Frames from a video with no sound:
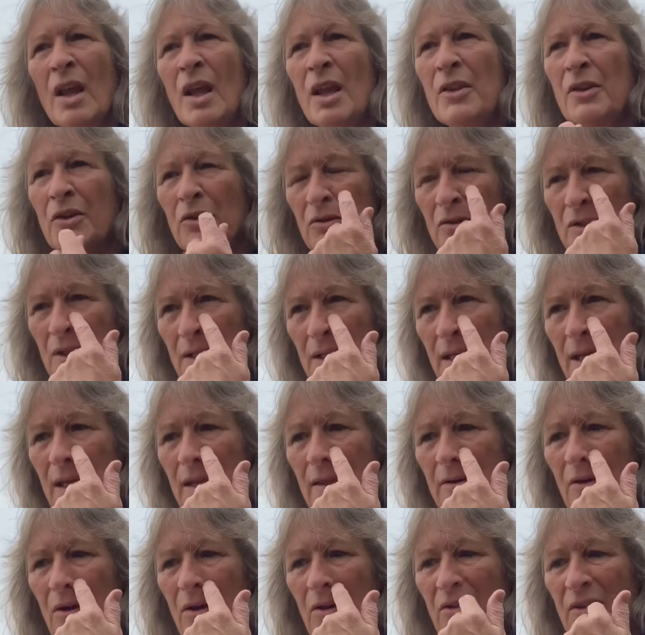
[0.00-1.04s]
that
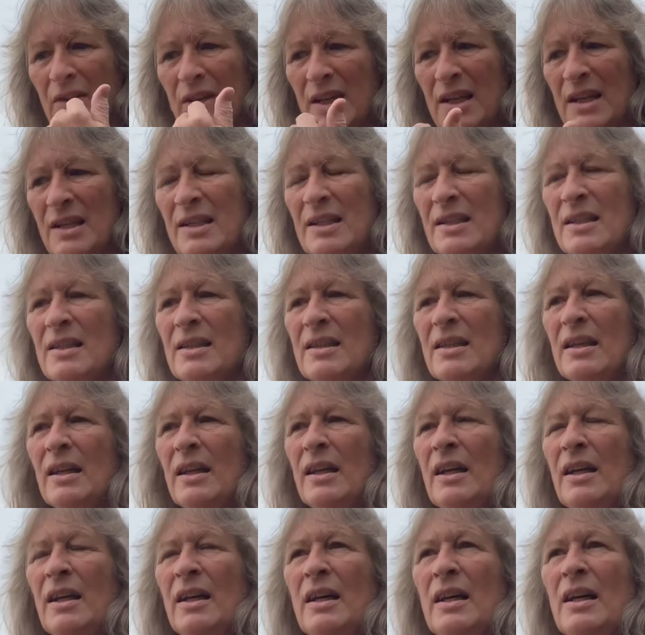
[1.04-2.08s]
underneath all this,
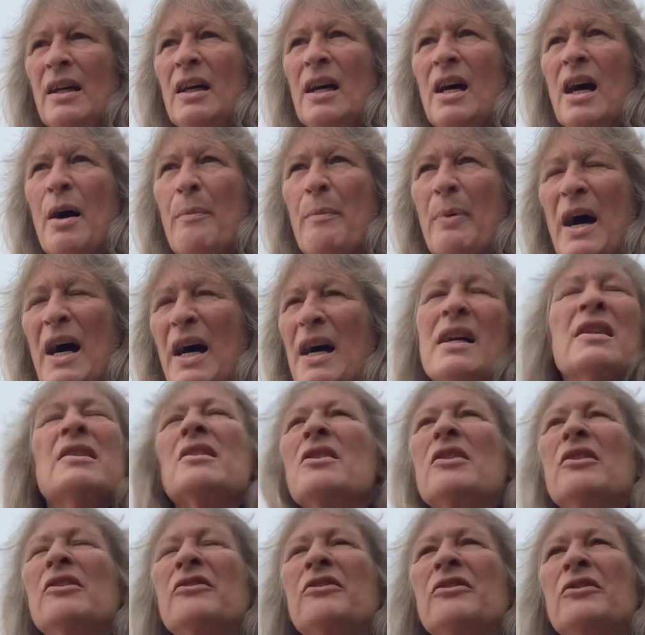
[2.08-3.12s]
a part
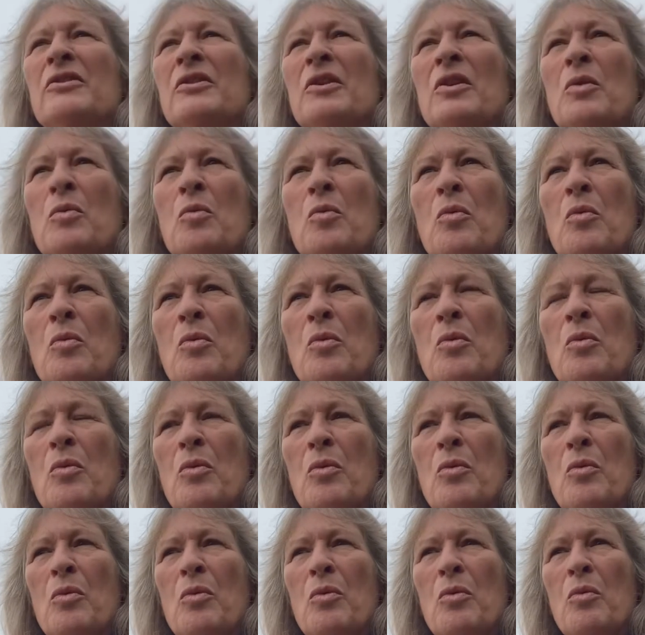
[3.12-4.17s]
of
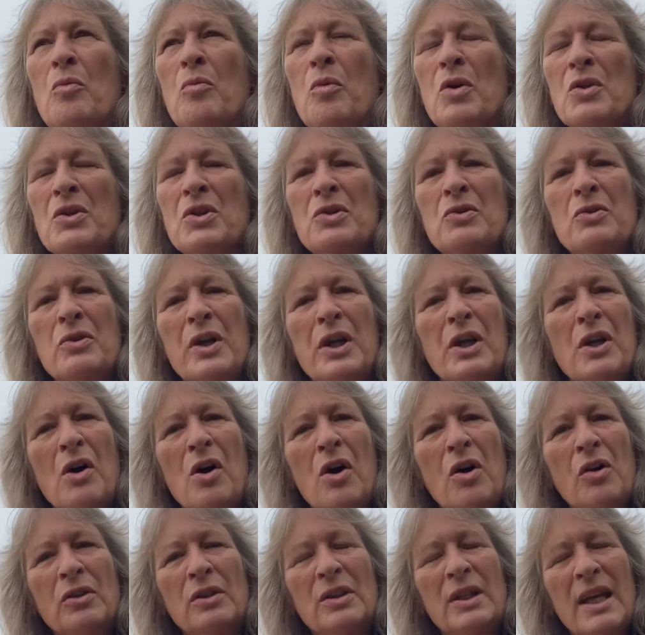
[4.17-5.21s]
what's going
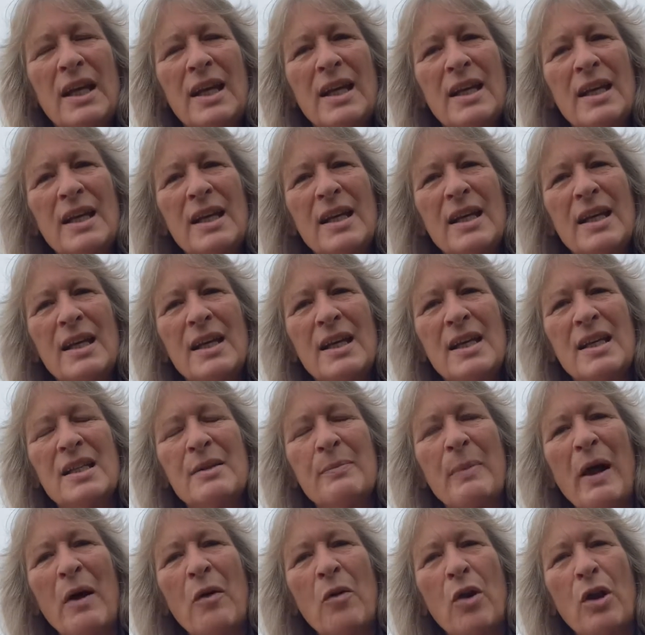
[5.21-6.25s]
on is
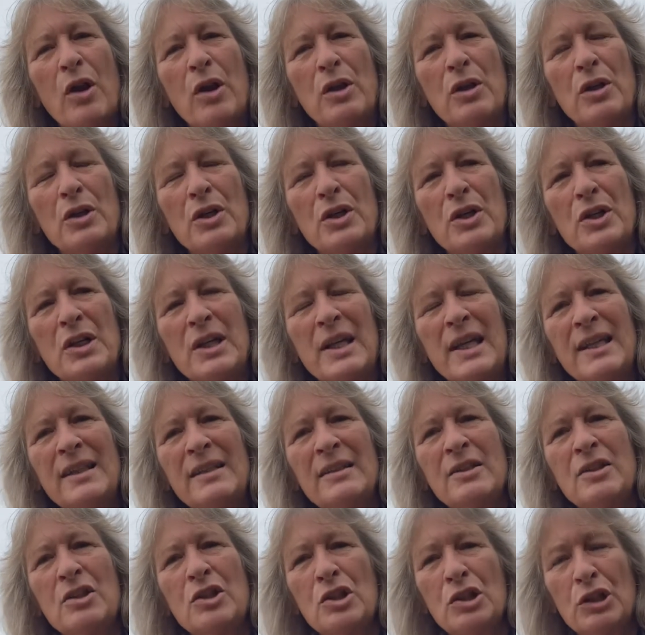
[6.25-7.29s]
about
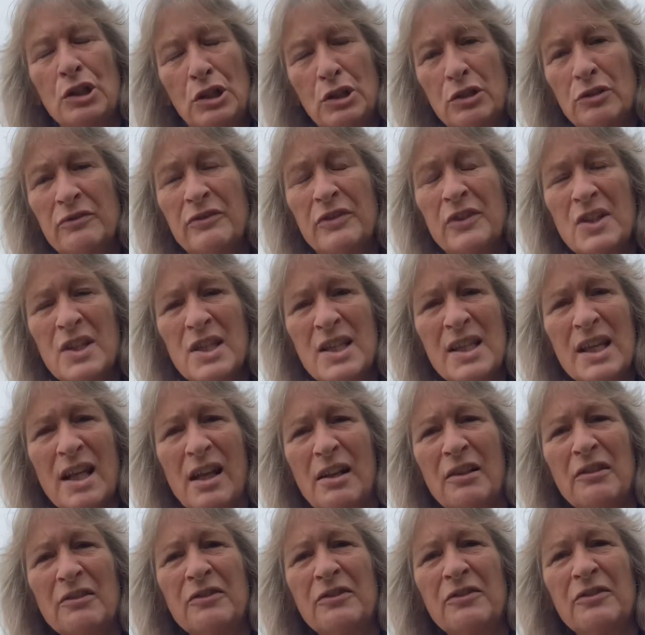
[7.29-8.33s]
learning to love
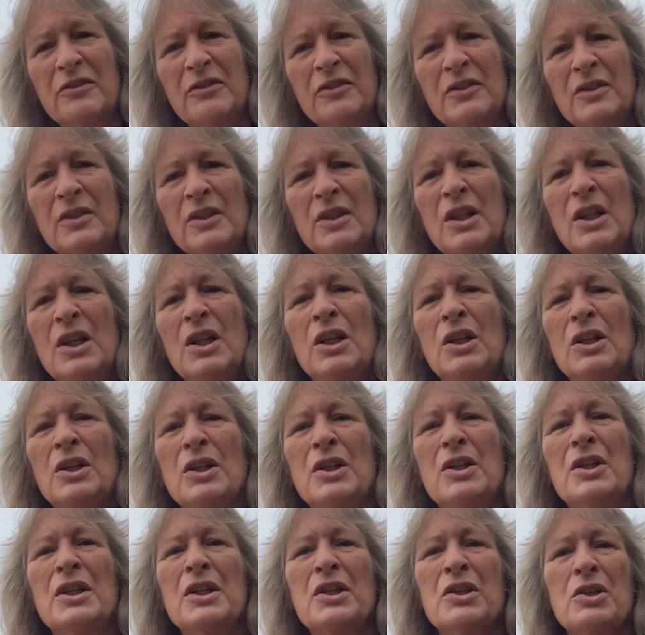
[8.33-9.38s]
yourself,
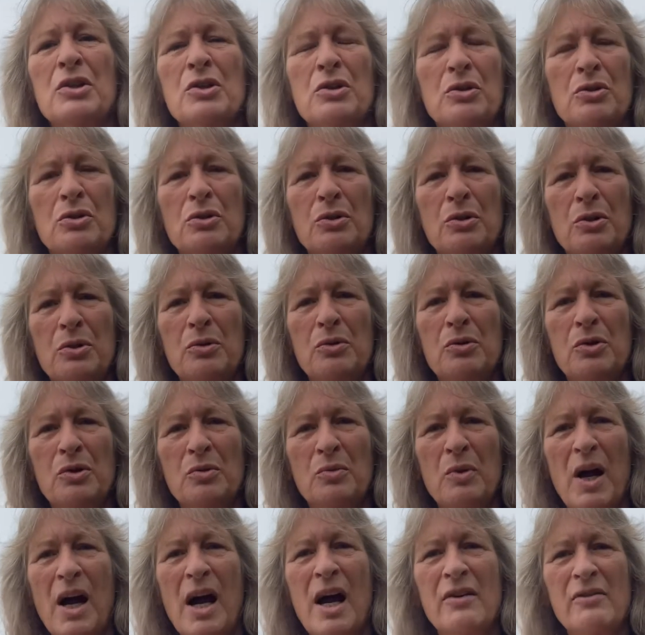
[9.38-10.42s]
learning to know who
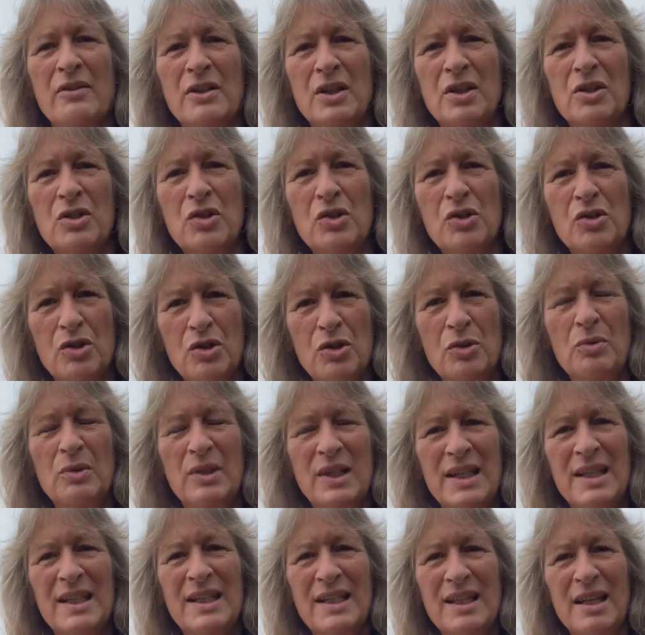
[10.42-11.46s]
you are in your
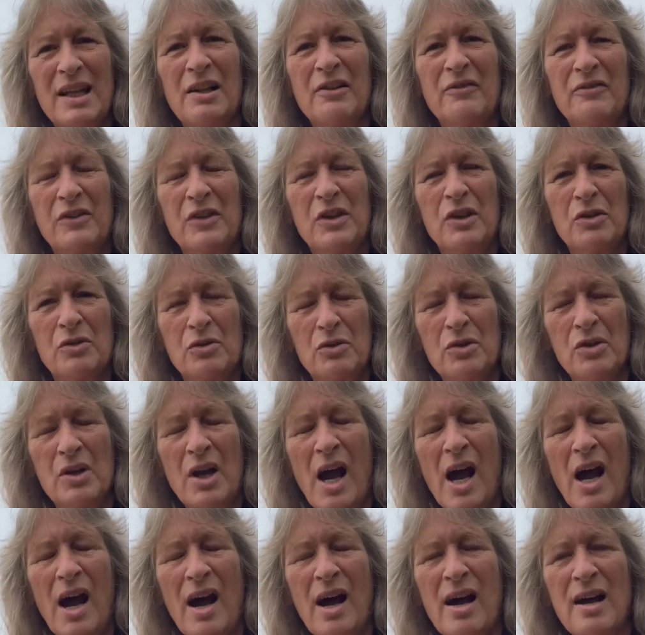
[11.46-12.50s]
truly yourself in your own
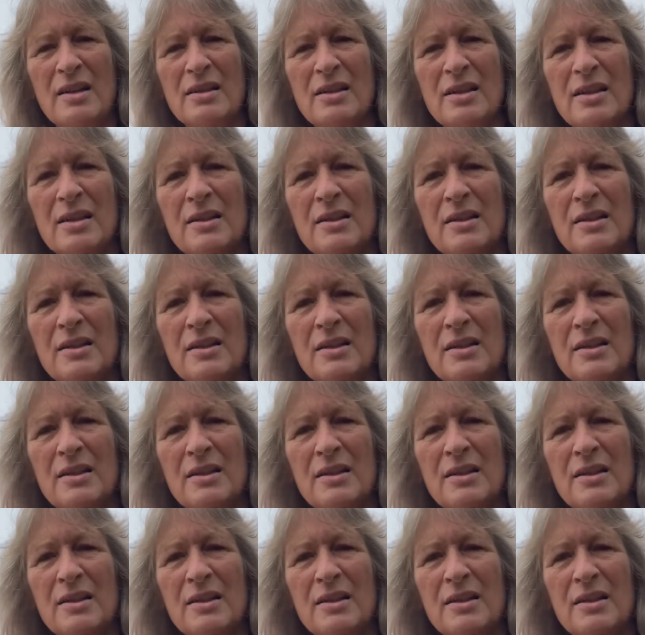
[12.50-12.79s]
heart,